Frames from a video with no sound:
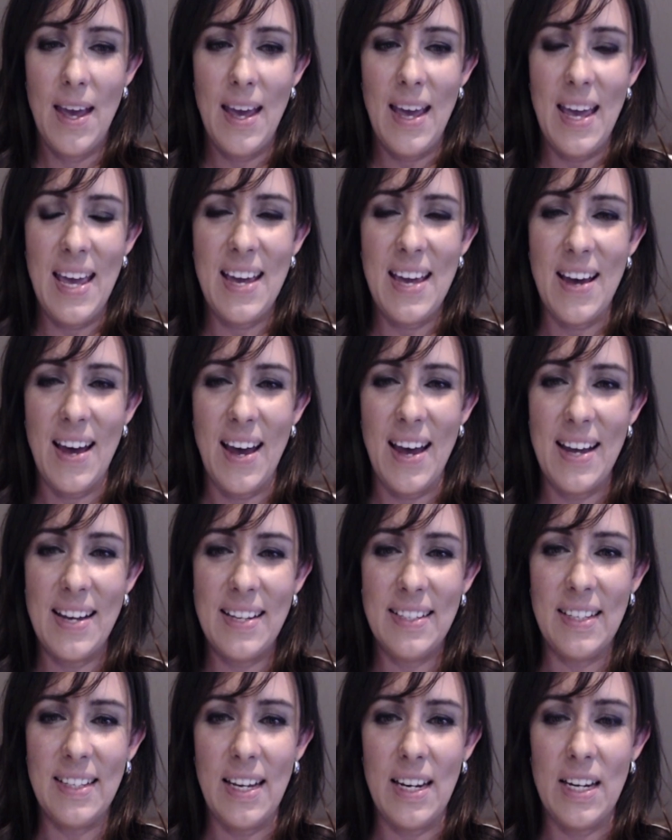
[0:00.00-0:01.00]
Hey
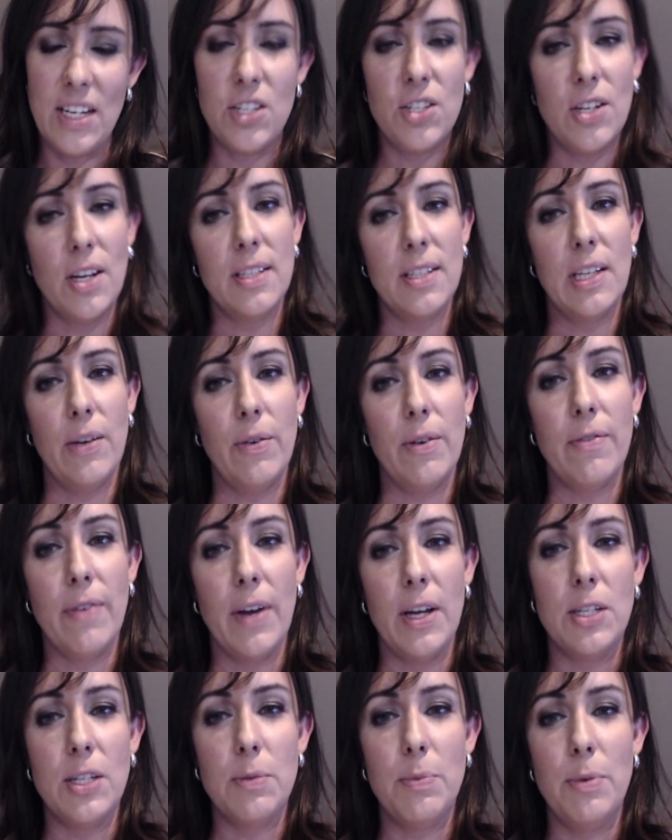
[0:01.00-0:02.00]
guys, it is Chantel with
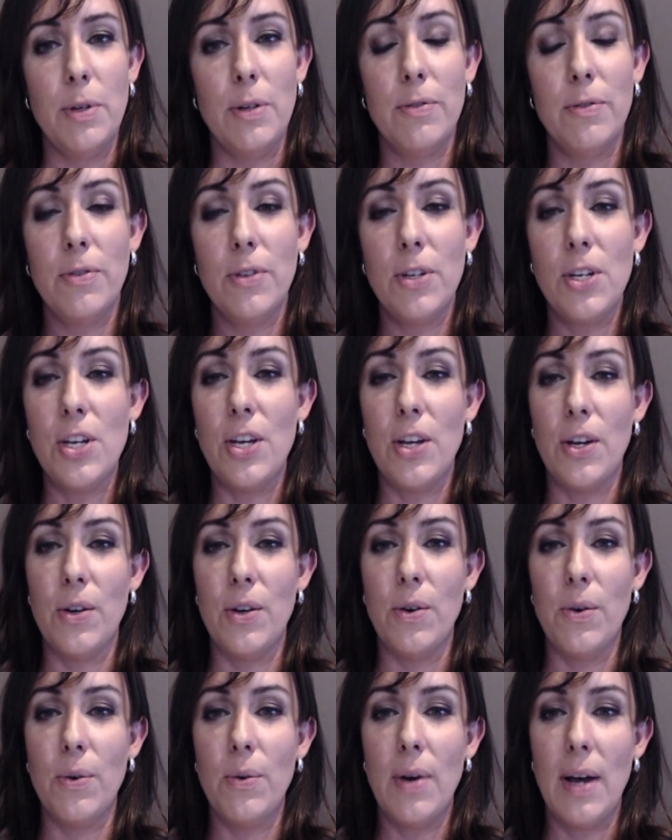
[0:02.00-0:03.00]
Find Your Beautiful
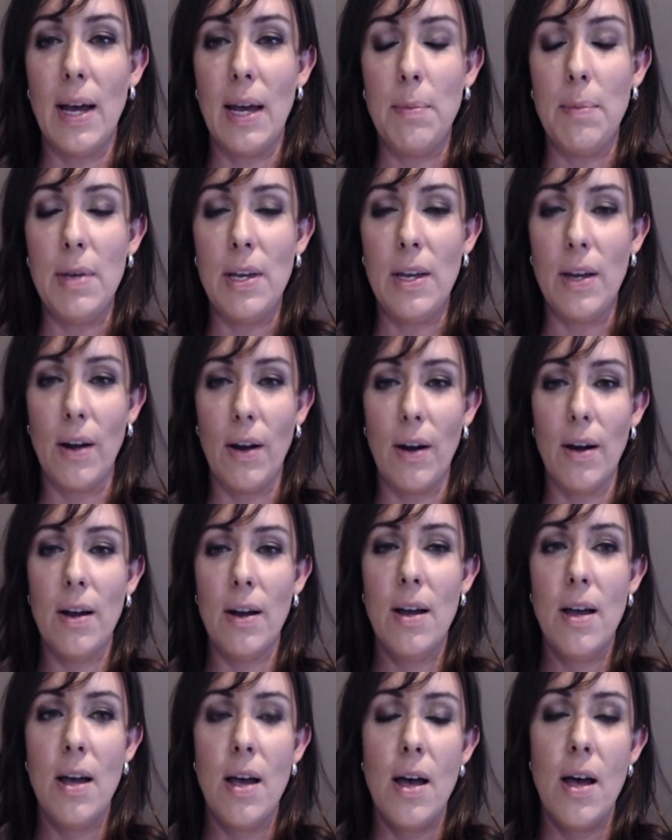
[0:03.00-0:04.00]
You. I'm here
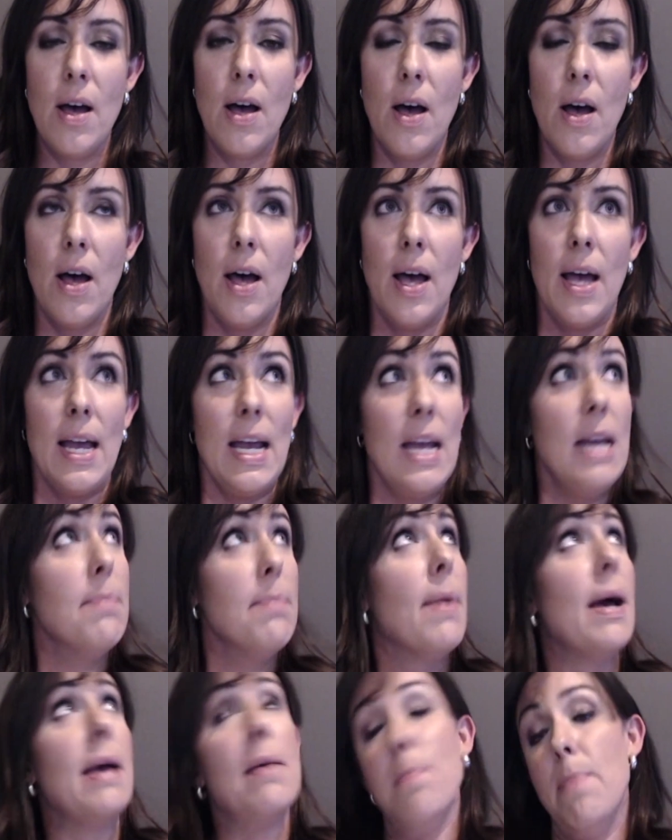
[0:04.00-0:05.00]
in
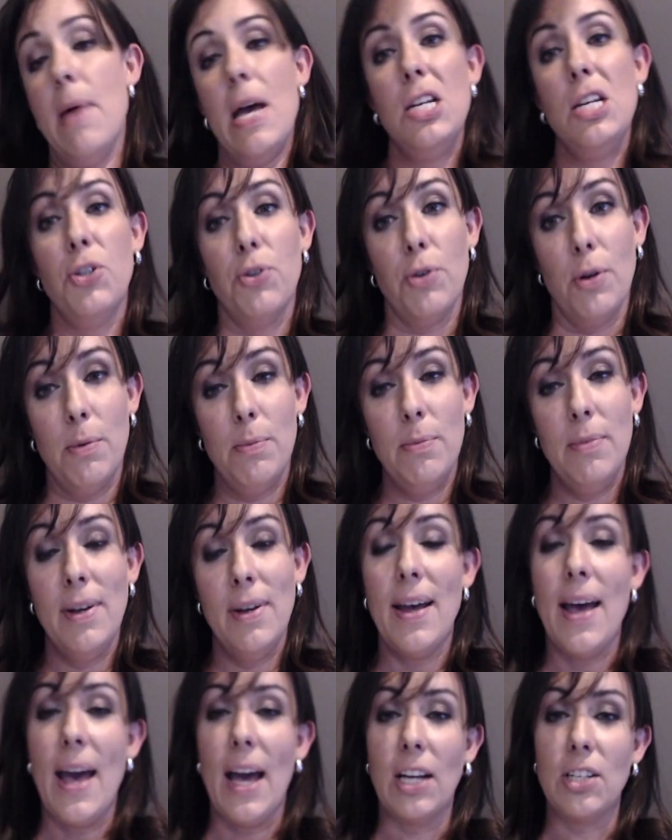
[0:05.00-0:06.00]
my bedroom,
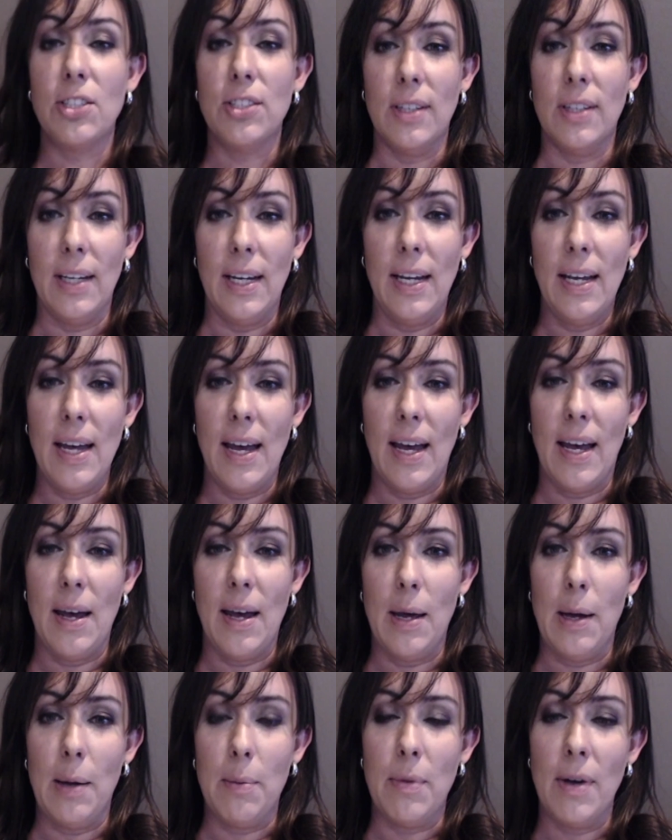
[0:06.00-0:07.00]
actually.
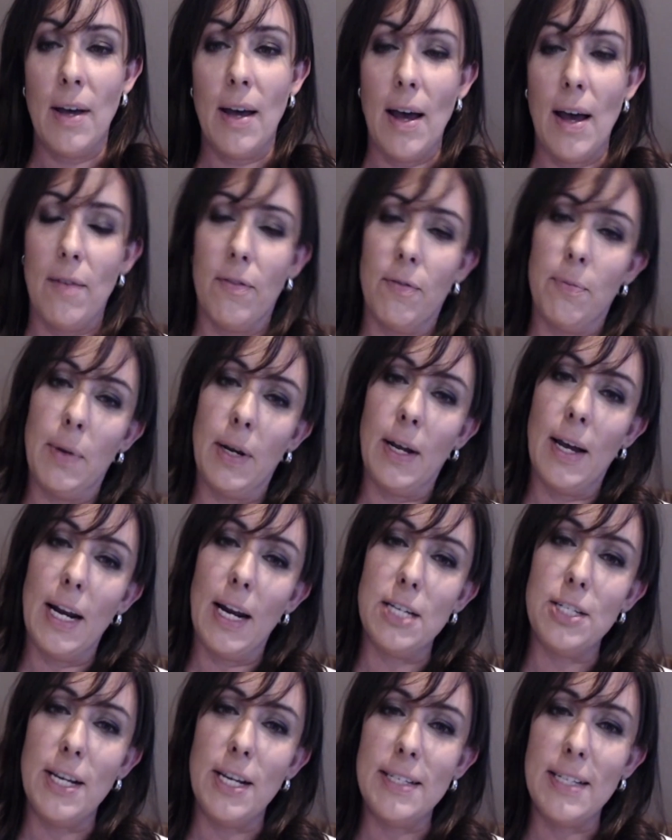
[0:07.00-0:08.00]
I've been kind
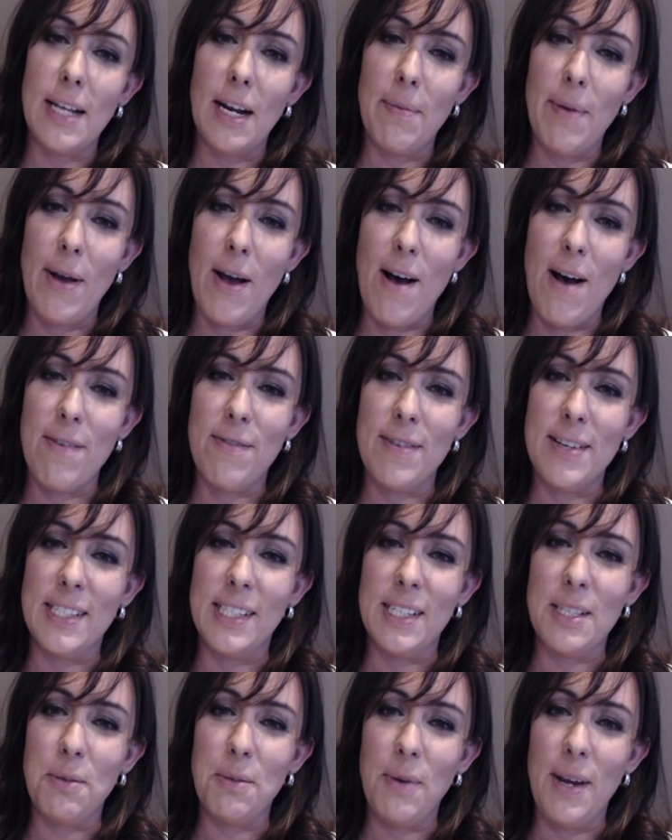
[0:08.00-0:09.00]
of chased out of my office
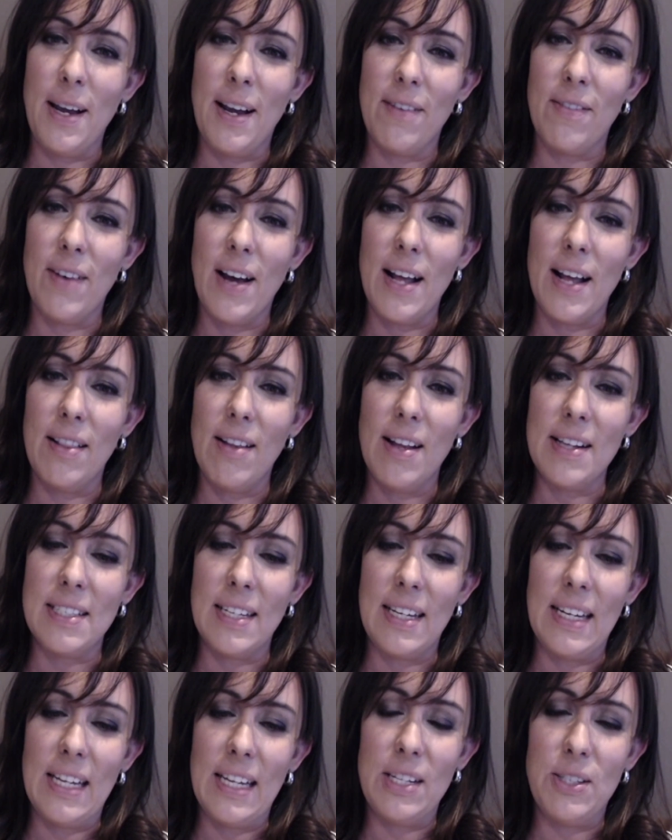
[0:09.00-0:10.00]
this week. I've got lots
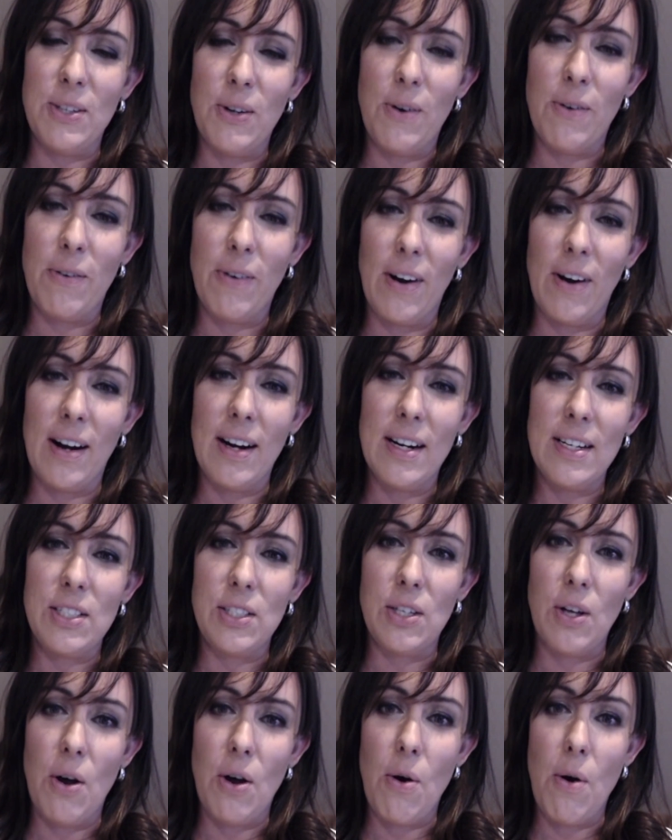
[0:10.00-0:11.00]
of kids over,
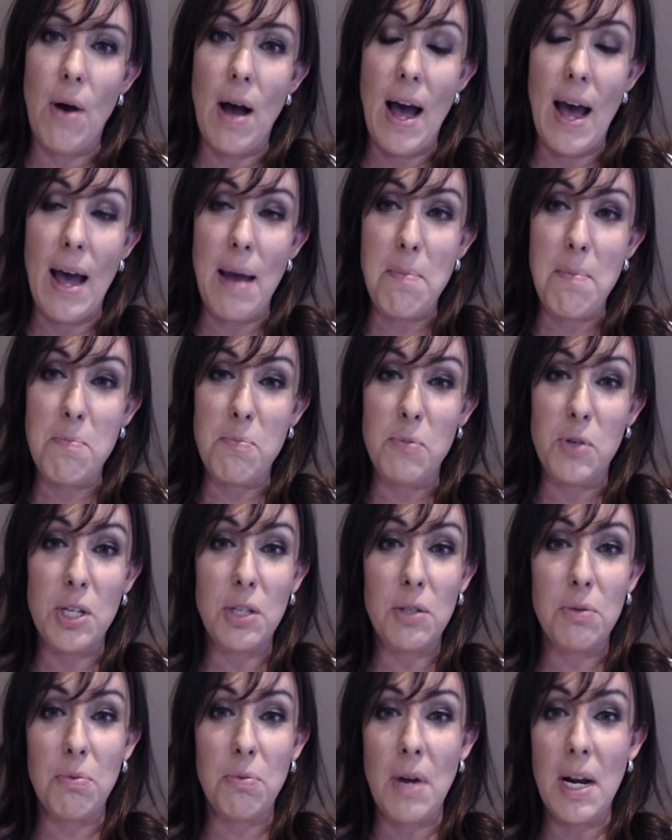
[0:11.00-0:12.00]
so I'm
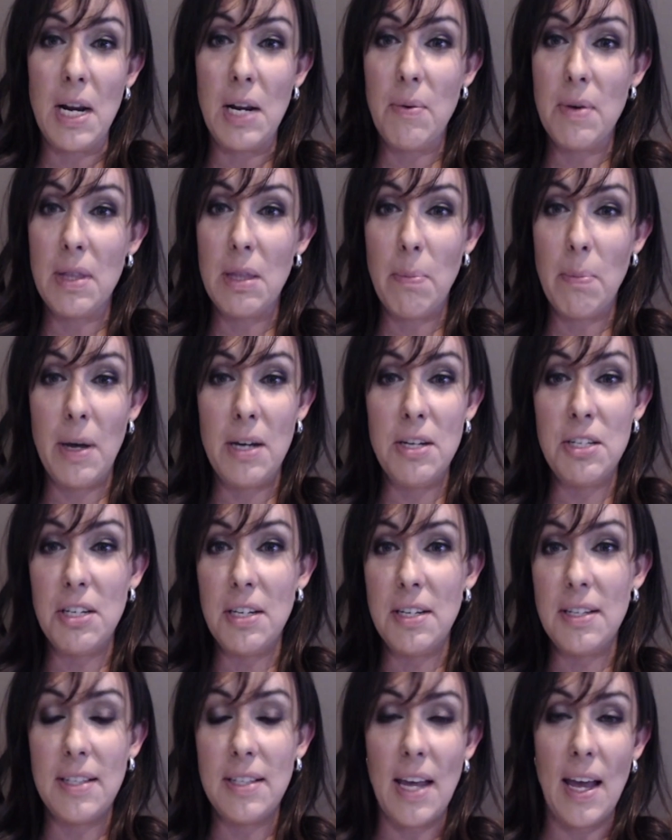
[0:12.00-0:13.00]
just running with the
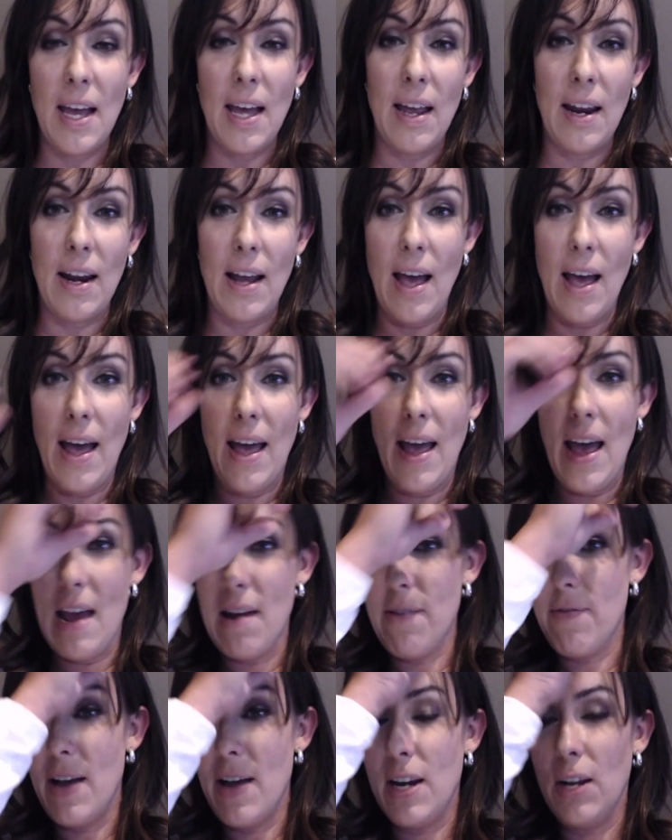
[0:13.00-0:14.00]
punches, and I had
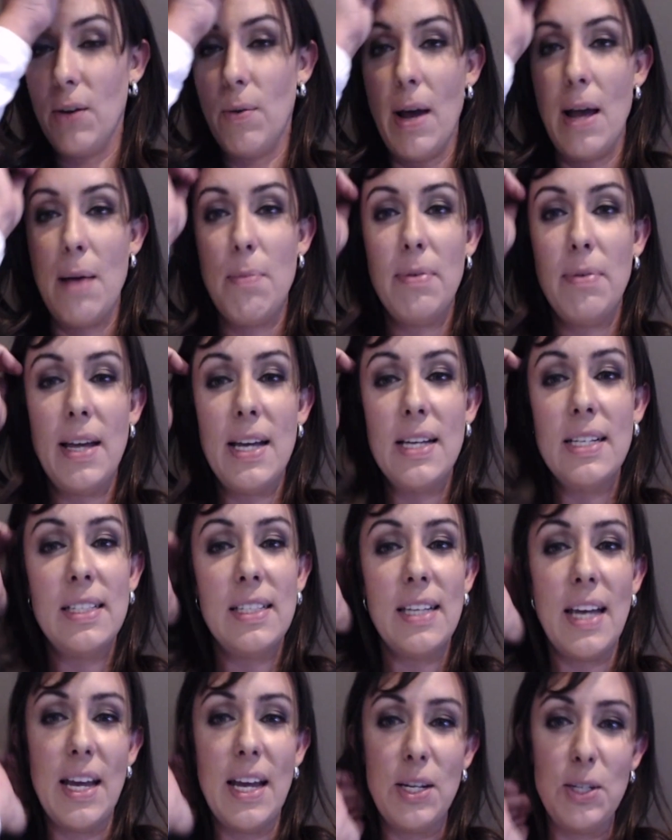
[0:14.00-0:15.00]
to find a quiet place,
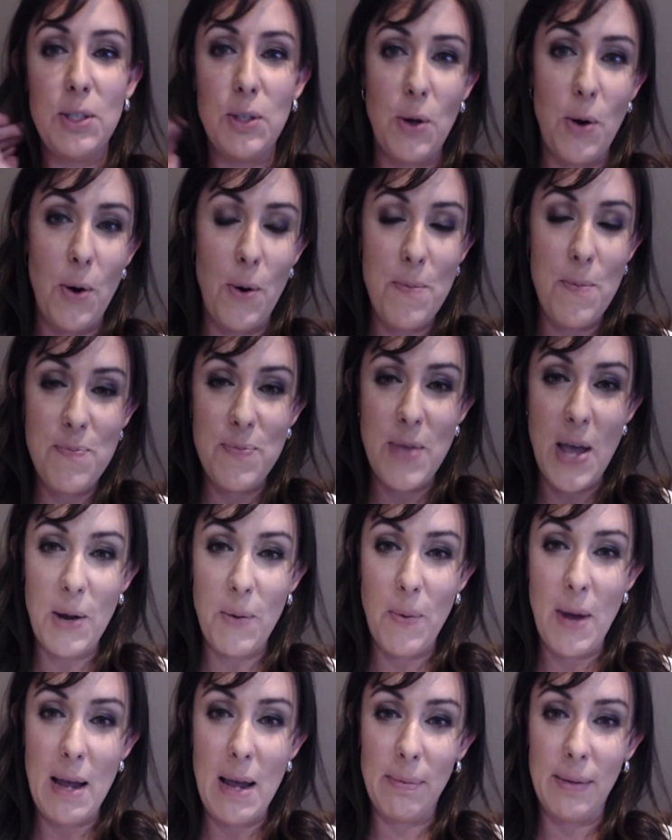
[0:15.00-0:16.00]
and so that
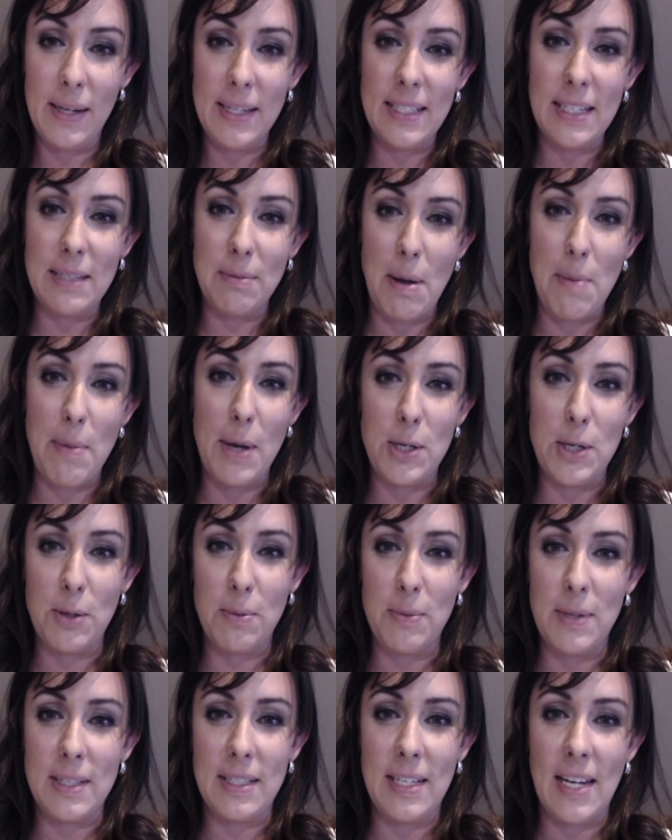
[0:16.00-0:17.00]
quiet place is my
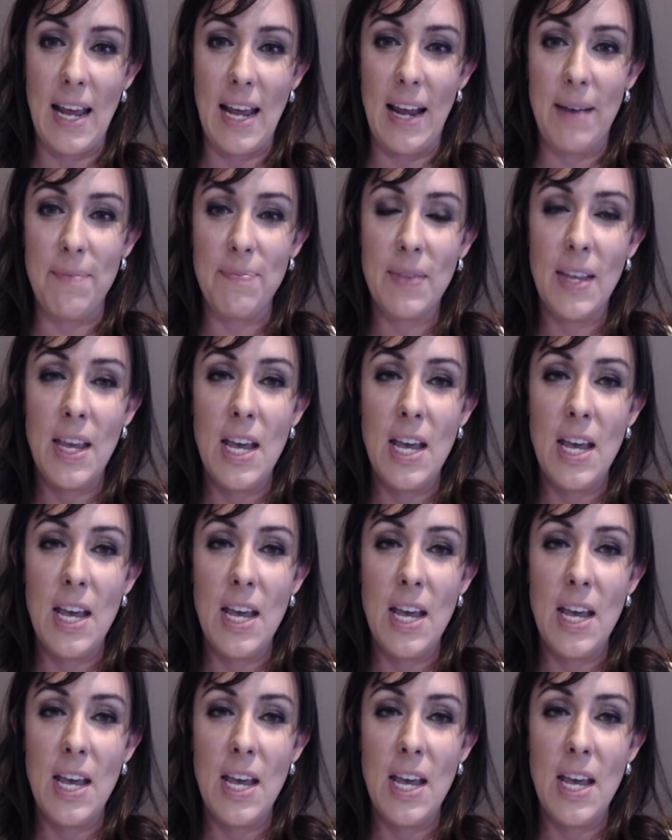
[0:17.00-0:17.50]
bedroom today.